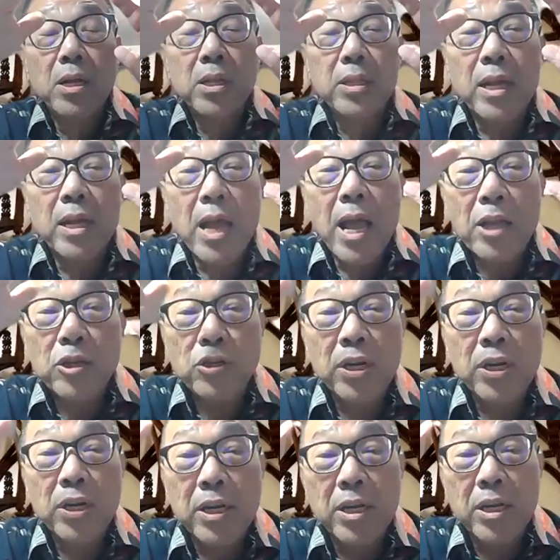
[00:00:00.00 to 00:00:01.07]
that
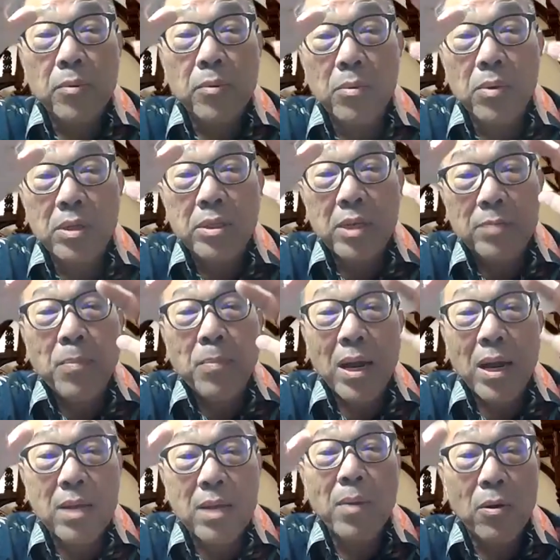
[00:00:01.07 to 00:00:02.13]
actually it's
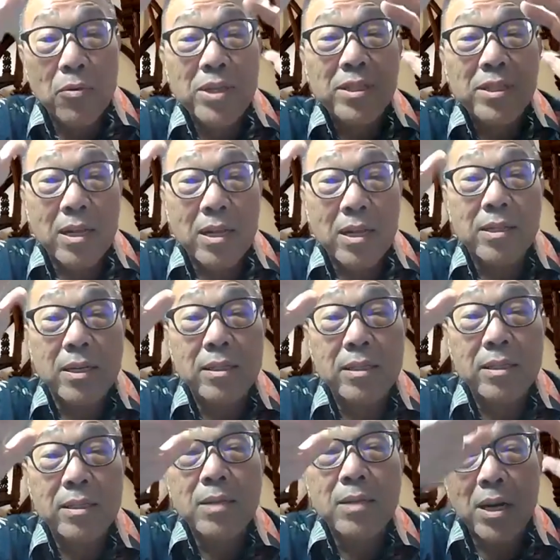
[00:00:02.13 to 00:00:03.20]
partly about risk and
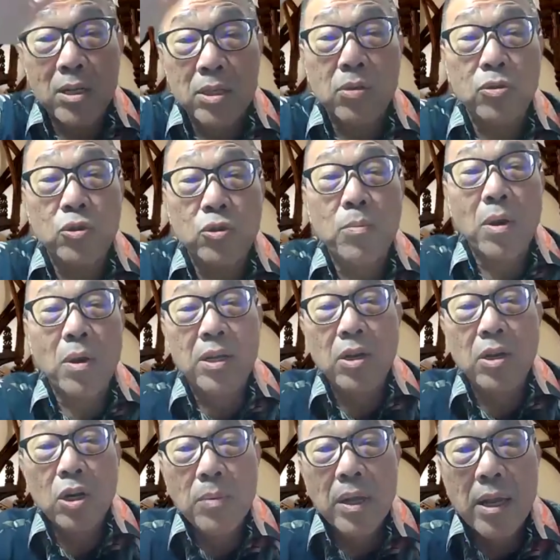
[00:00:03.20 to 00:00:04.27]
uncertainty, but it's also about
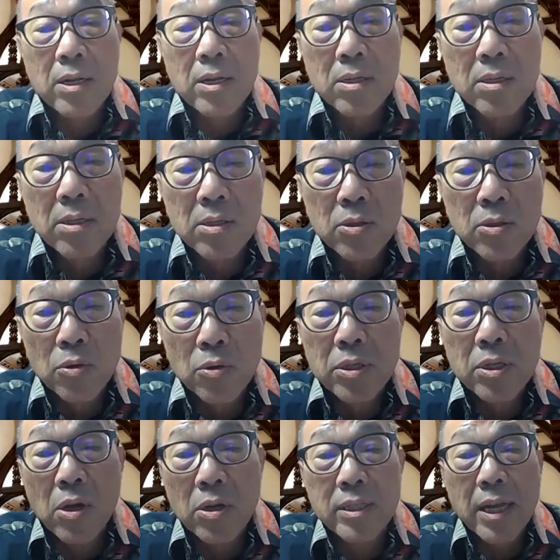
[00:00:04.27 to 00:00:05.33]
economic and
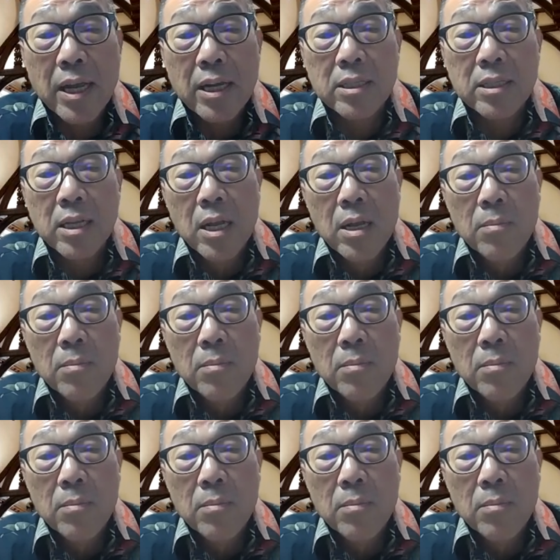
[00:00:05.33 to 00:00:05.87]
social context,